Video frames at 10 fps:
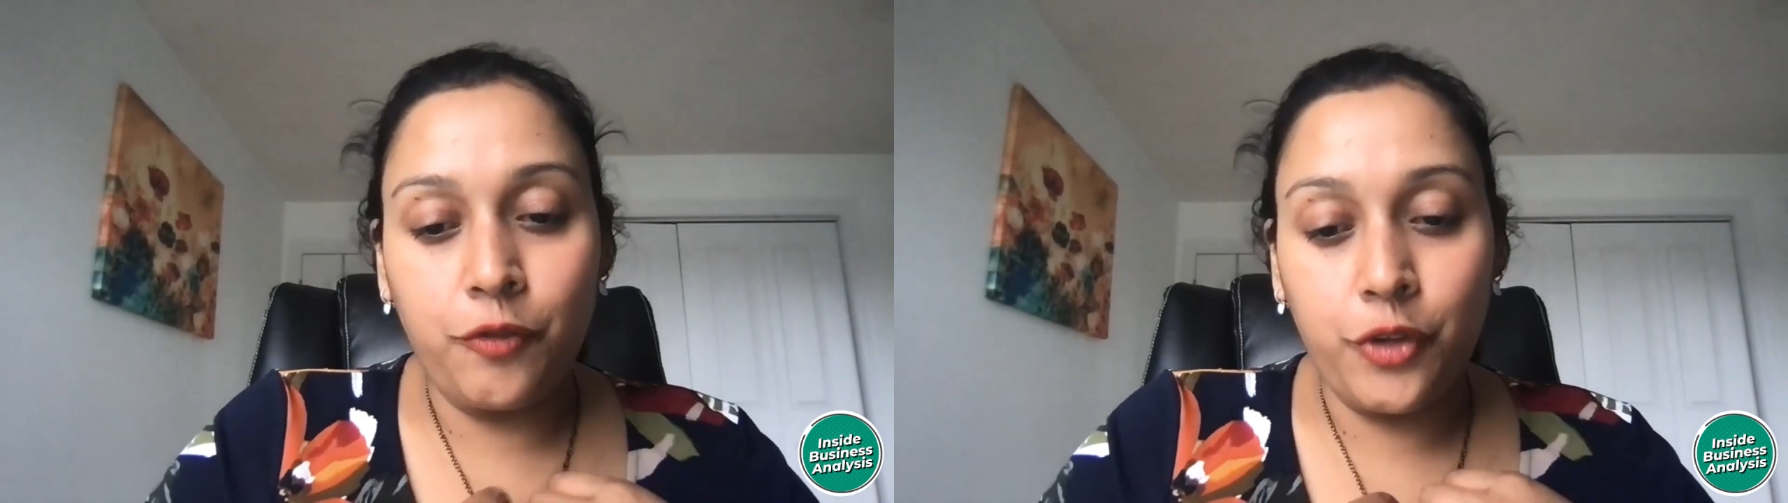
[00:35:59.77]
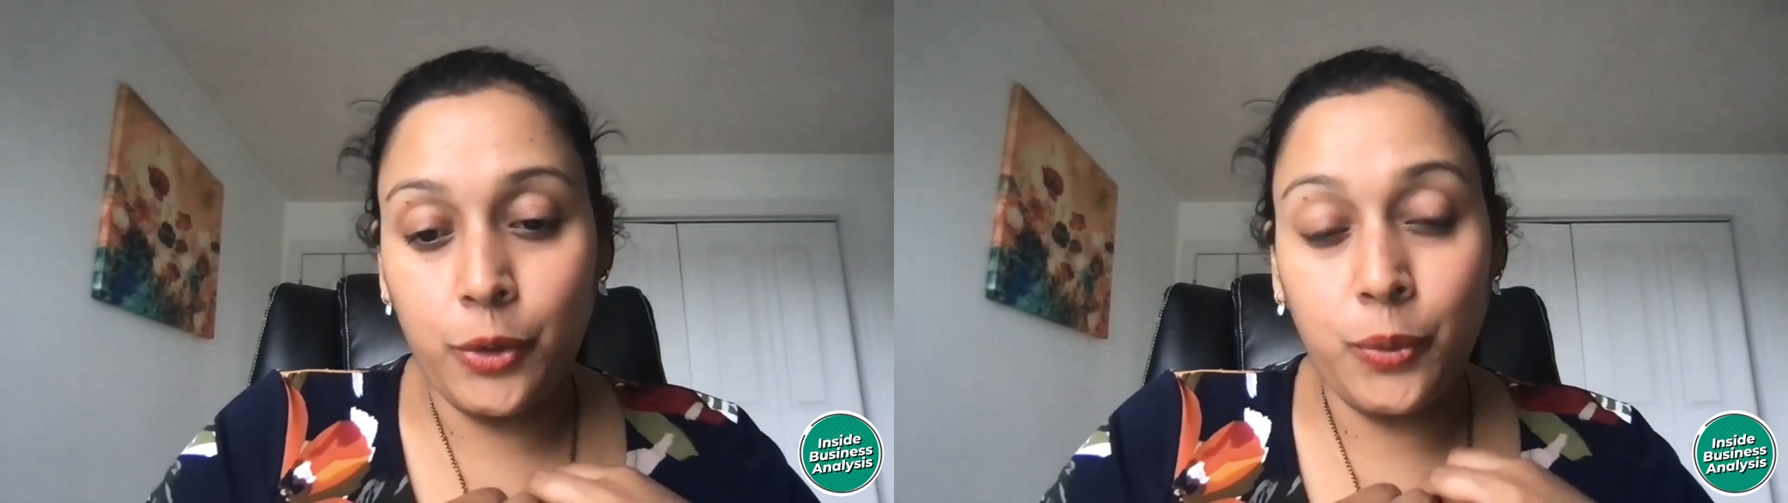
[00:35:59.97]

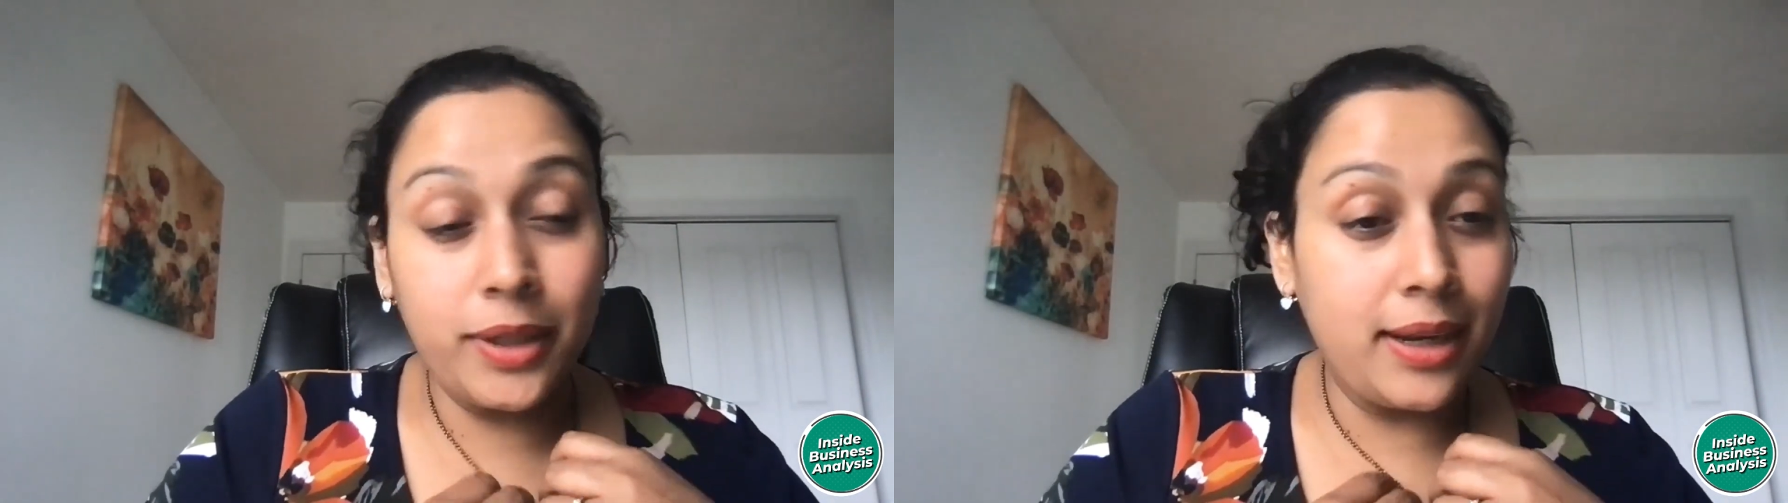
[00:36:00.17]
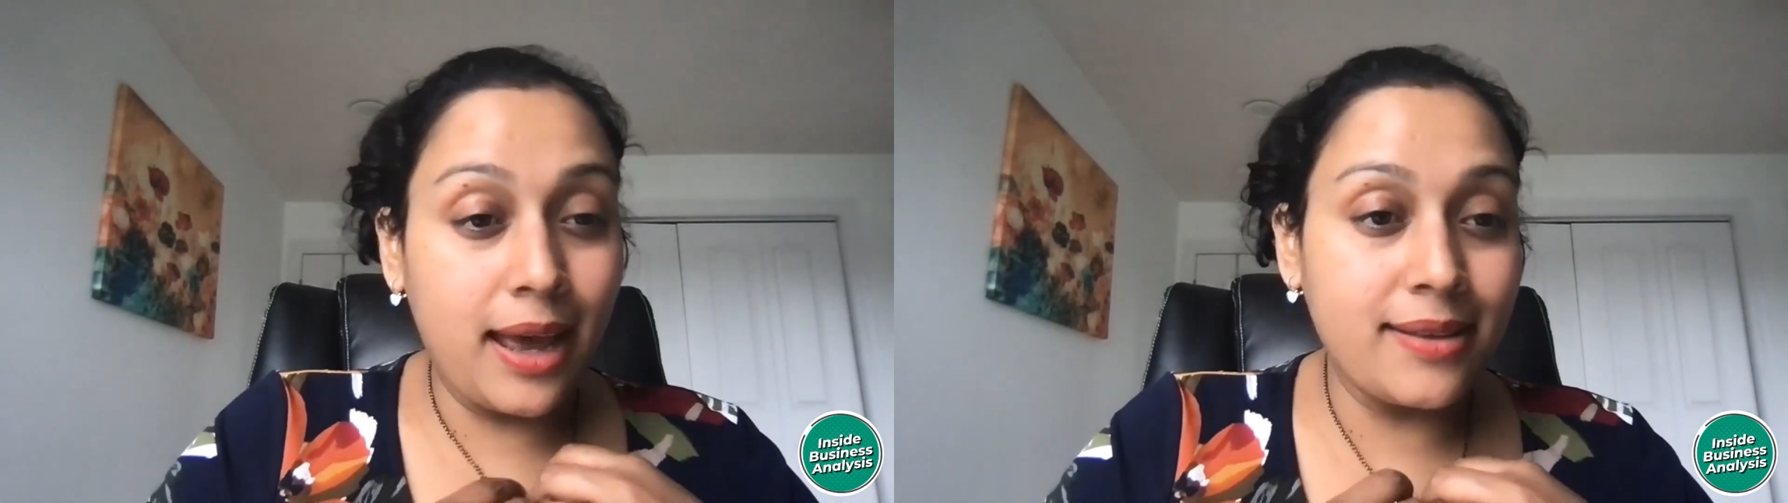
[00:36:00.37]
view in
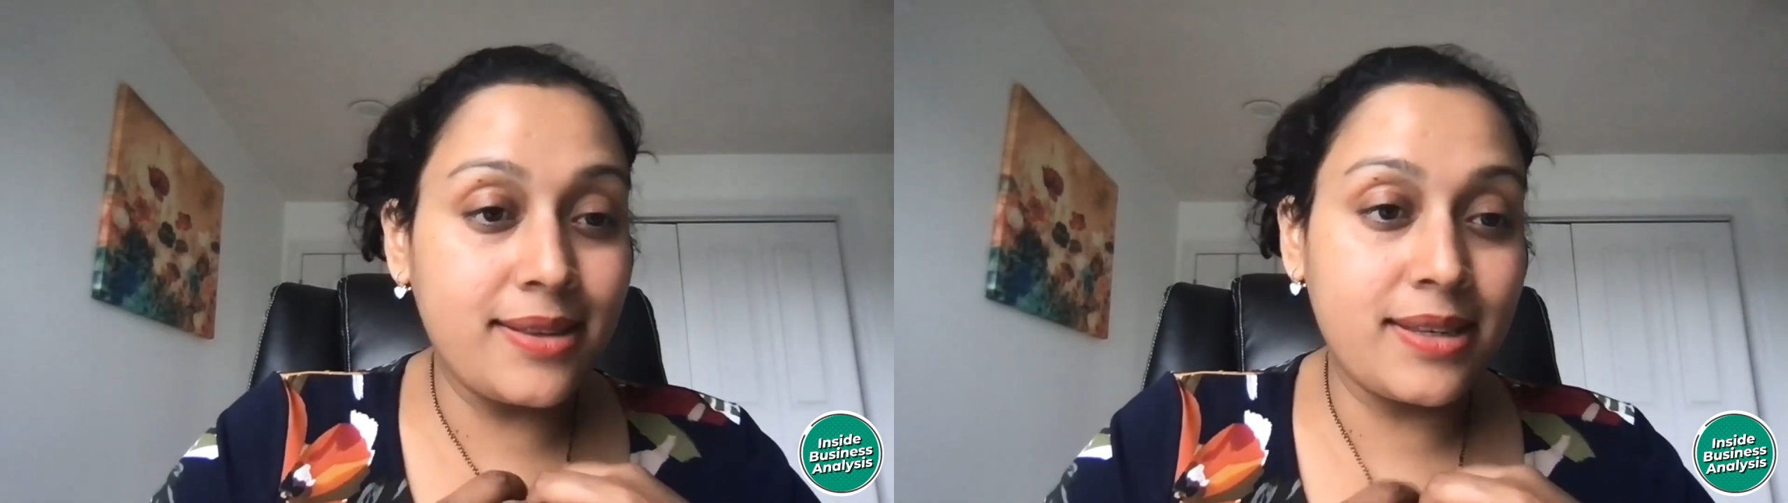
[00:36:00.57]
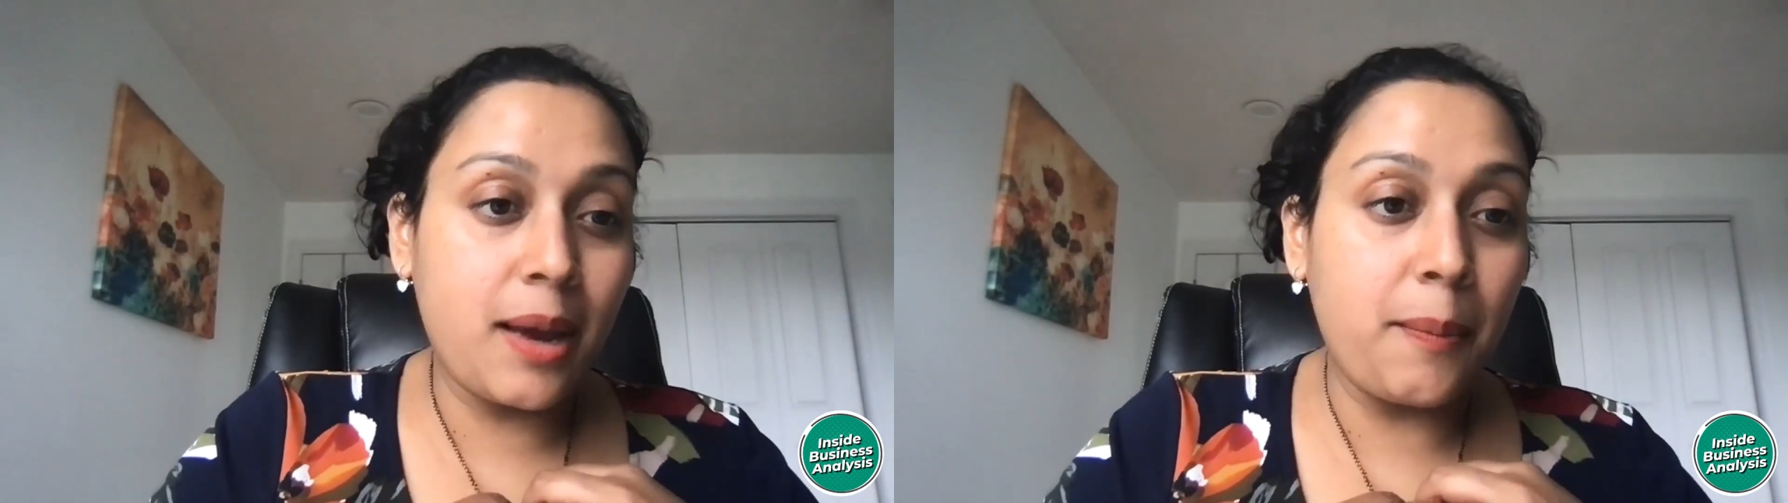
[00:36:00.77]
the
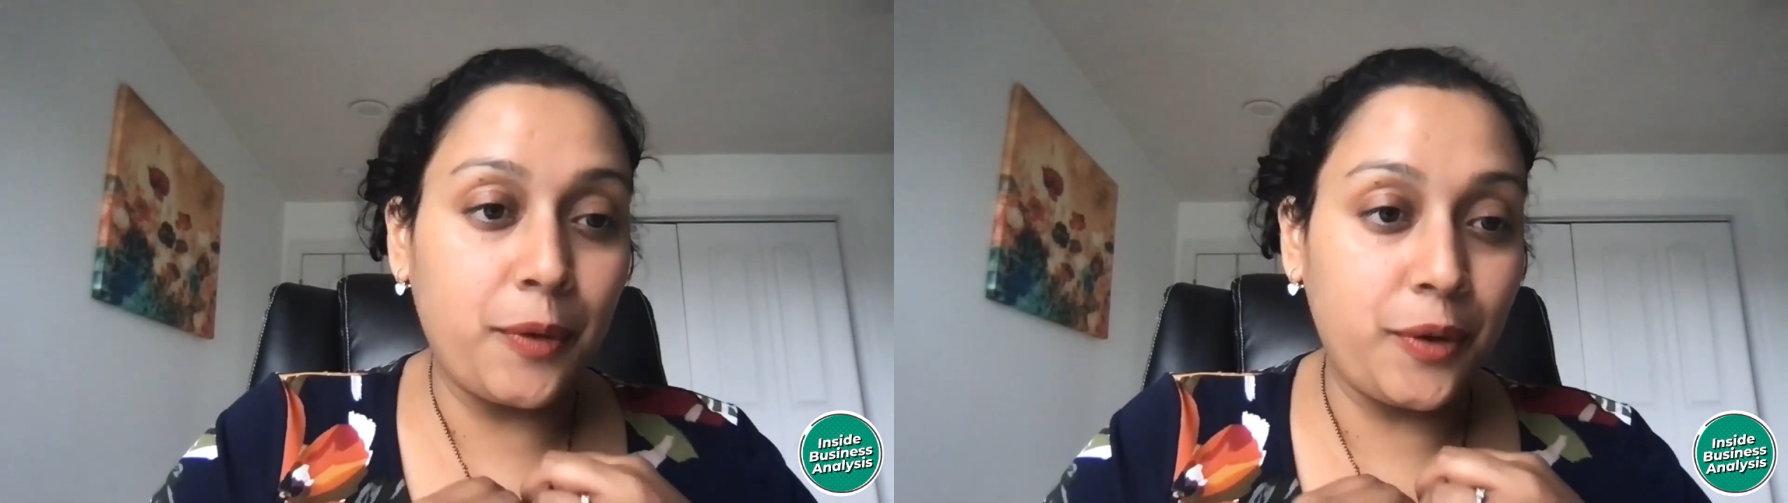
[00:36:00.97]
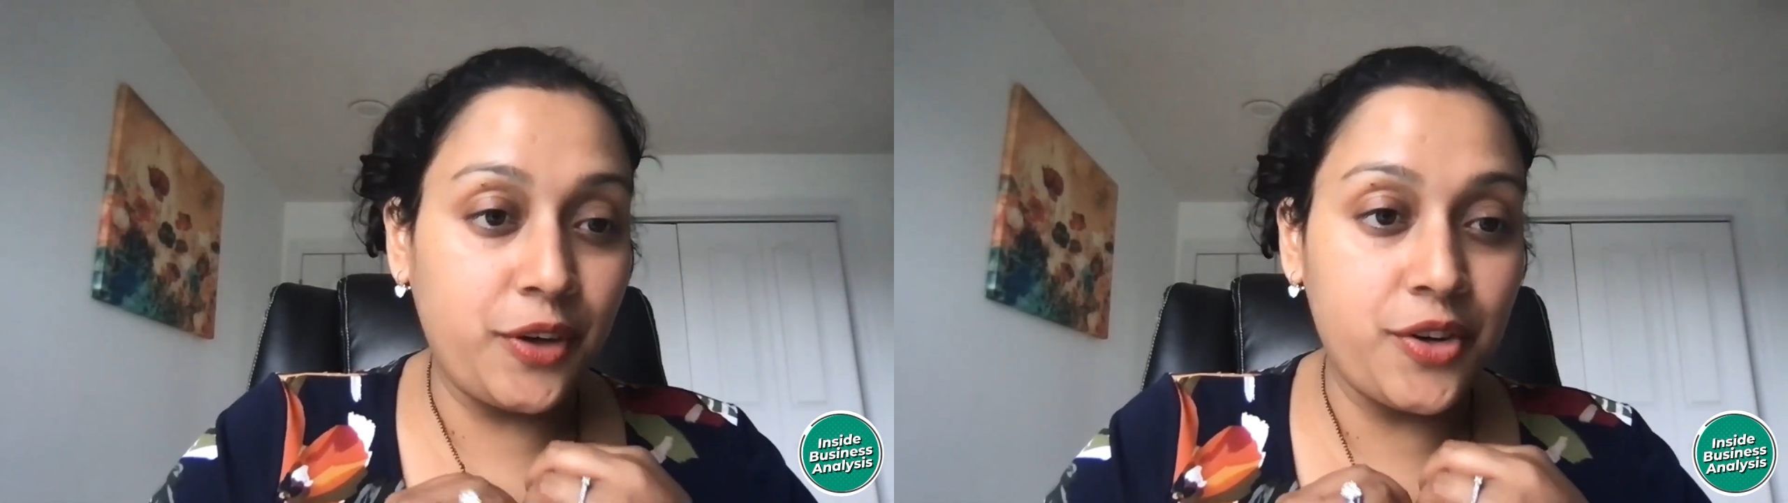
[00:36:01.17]
last couple
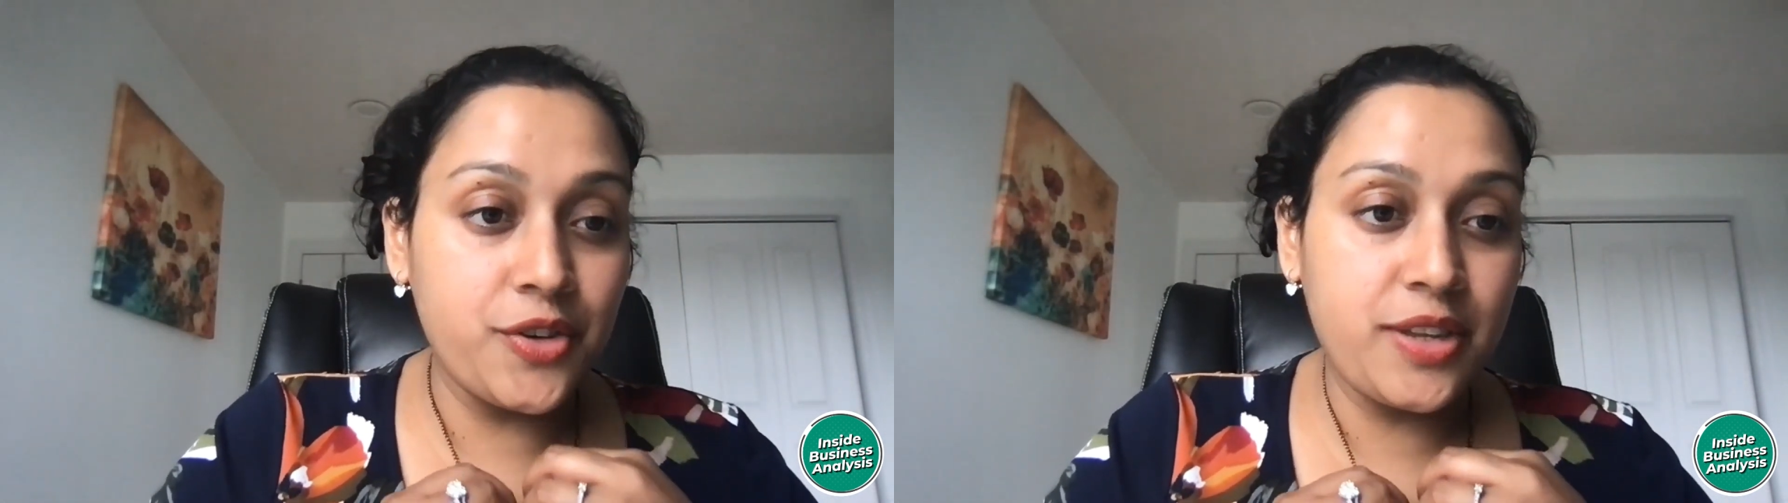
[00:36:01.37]
of years